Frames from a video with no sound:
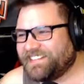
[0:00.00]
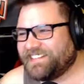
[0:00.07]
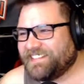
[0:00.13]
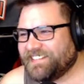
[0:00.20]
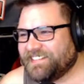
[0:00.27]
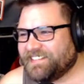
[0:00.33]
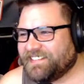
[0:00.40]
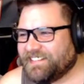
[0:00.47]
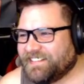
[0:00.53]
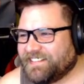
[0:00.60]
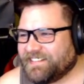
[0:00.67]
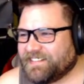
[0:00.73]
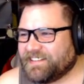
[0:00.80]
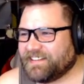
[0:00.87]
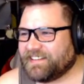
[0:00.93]

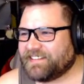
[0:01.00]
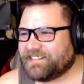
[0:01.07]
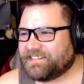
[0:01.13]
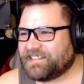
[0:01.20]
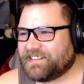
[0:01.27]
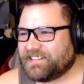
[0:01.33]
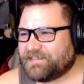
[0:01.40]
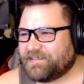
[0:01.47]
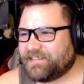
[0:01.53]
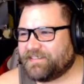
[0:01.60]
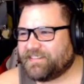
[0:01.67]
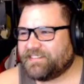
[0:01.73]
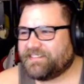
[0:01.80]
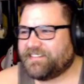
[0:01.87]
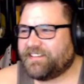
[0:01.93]

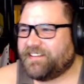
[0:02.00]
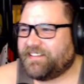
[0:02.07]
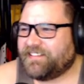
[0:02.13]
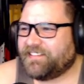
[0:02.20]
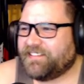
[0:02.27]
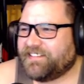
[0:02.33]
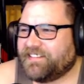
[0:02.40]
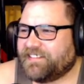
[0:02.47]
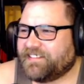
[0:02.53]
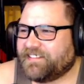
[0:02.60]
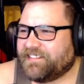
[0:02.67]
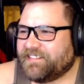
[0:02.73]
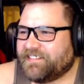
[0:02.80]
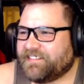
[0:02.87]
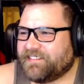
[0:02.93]

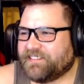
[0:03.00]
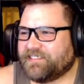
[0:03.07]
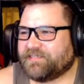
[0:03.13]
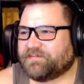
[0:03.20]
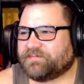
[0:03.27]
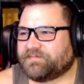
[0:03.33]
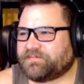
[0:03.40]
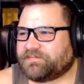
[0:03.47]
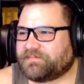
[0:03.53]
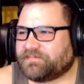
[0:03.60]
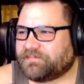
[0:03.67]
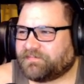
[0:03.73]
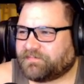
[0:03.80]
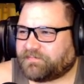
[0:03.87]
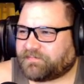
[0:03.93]

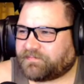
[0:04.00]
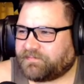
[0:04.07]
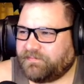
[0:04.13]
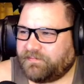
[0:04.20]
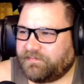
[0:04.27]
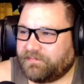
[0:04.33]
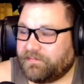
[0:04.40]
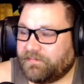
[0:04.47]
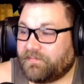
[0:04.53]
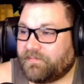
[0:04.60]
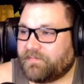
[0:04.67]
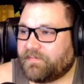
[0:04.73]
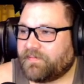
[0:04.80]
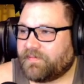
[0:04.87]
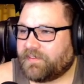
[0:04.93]

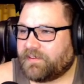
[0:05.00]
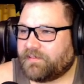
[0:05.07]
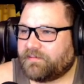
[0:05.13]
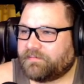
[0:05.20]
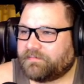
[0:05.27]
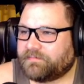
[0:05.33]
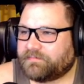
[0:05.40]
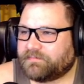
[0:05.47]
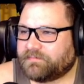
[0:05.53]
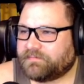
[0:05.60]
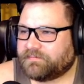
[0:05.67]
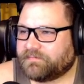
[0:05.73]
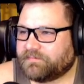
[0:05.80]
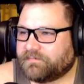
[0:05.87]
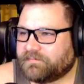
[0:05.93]

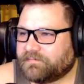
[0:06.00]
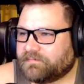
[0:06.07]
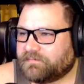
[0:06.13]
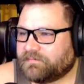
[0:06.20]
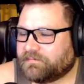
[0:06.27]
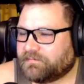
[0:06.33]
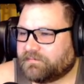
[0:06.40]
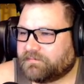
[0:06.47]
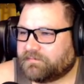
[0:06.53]
The person shown says nothing.